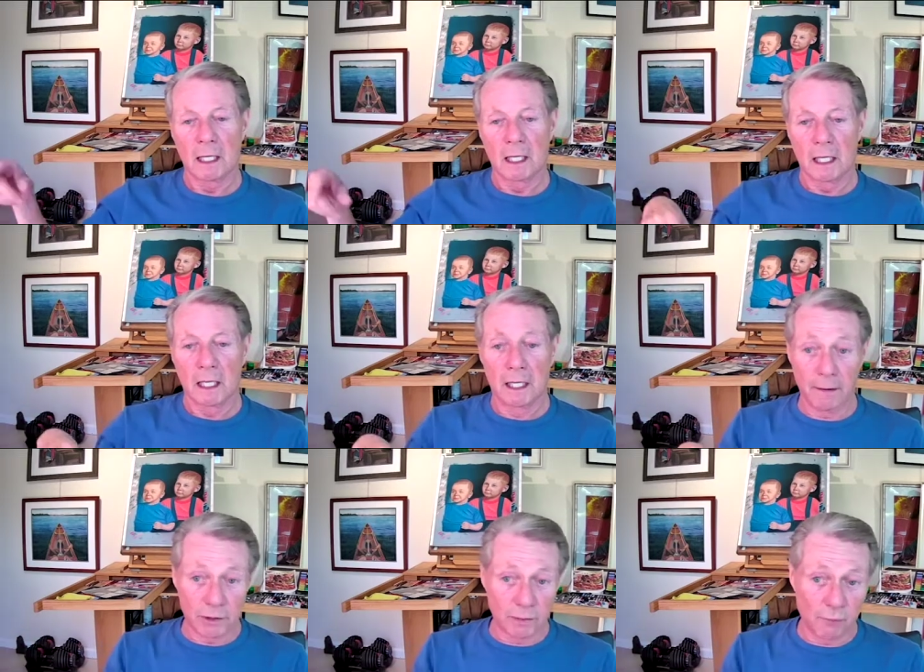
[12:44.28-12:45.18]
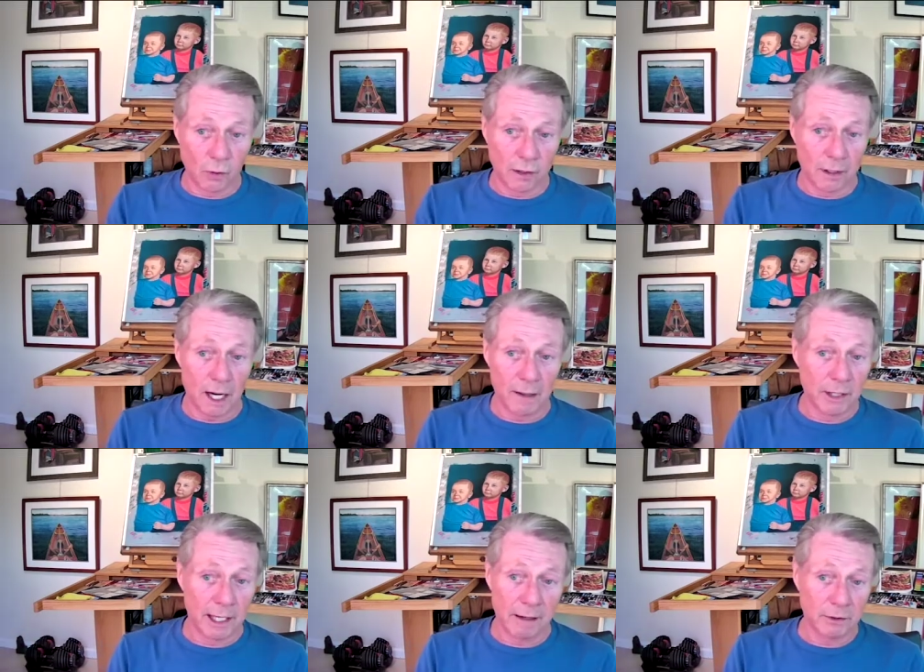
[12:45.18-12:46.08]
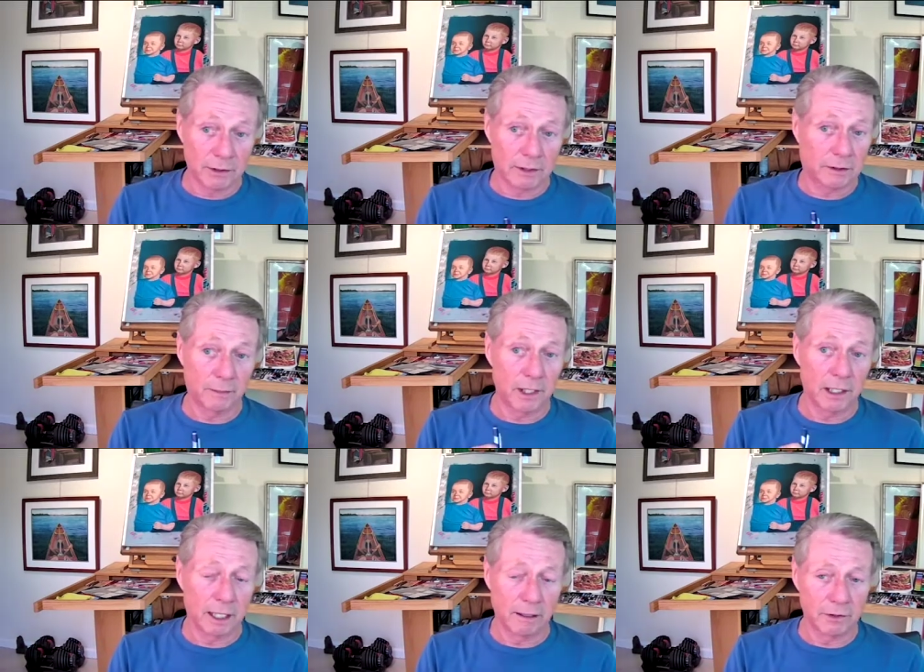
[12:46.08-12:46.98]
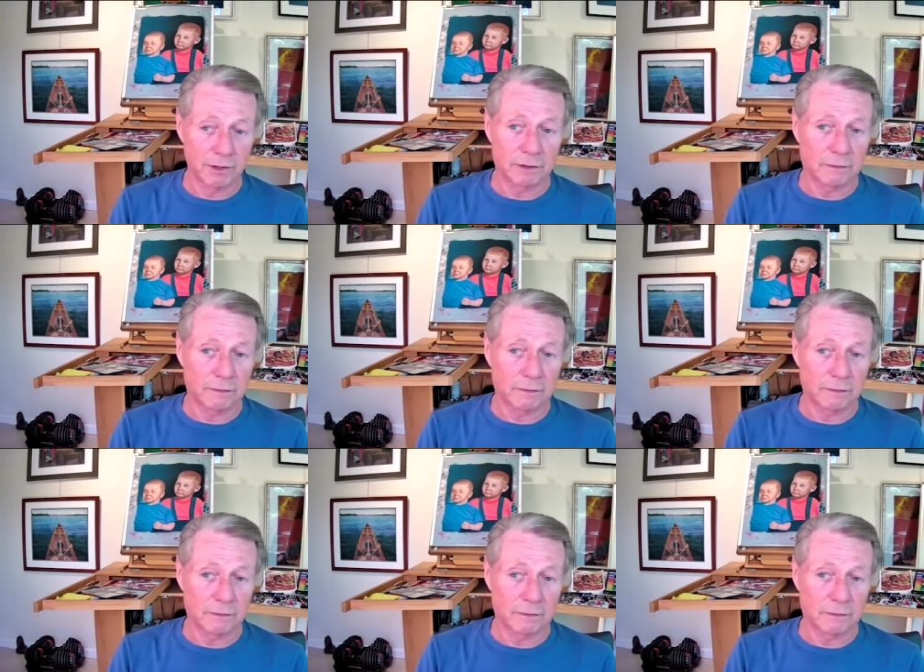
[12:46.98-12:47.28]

And that was important. I mean, that was, to me, I was